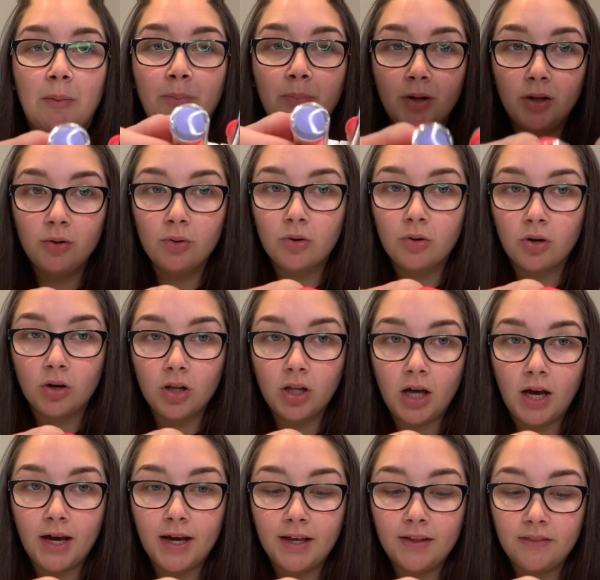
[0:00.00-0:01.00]
blue
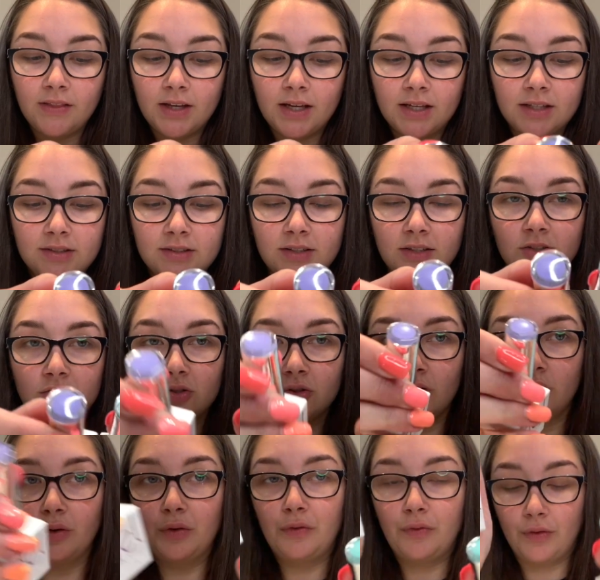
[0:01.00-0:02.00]
colour in these
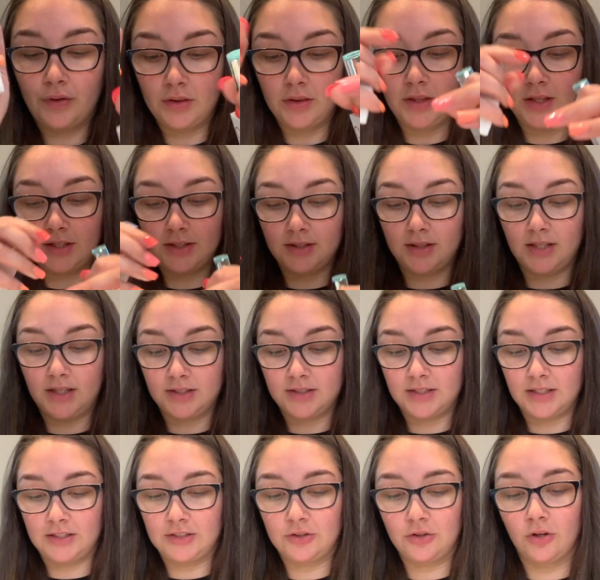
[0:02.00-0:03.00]

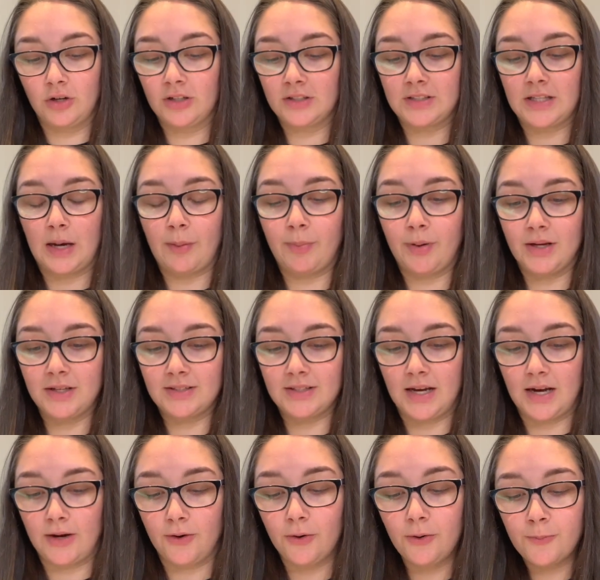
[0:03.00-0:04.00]
six colours that I picked
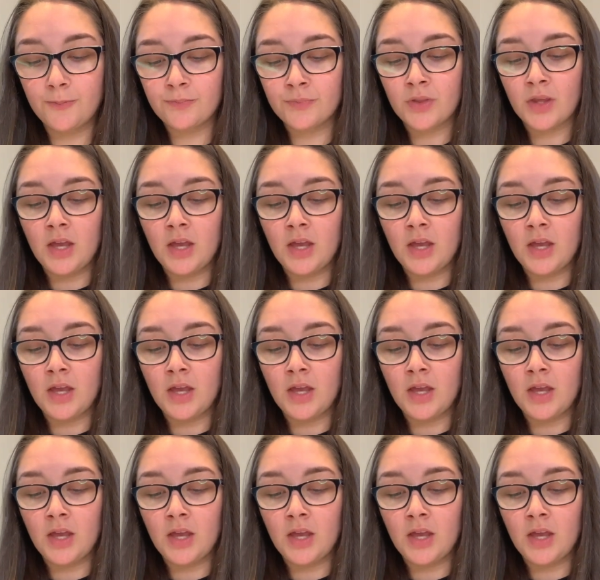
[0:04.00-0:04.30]
out.